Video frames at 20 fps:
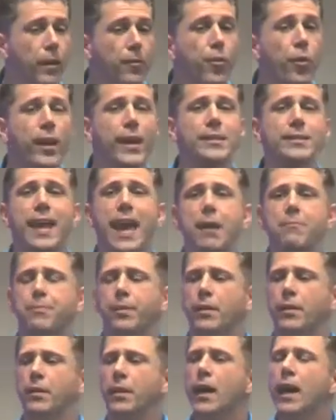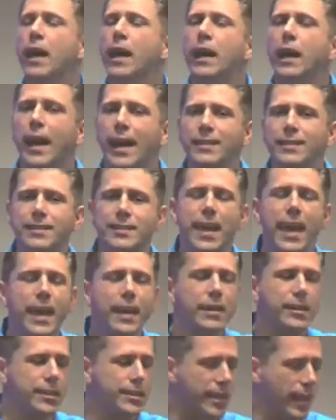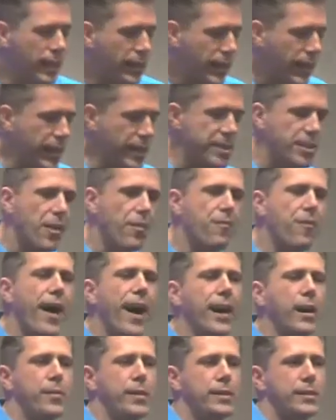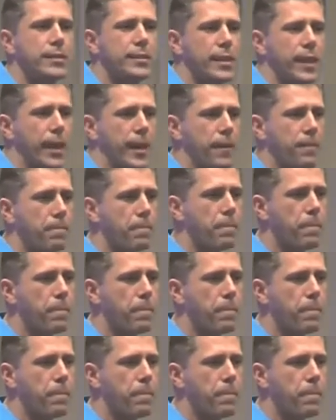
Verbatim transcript: For example, Let's say the cell needs vitamin C.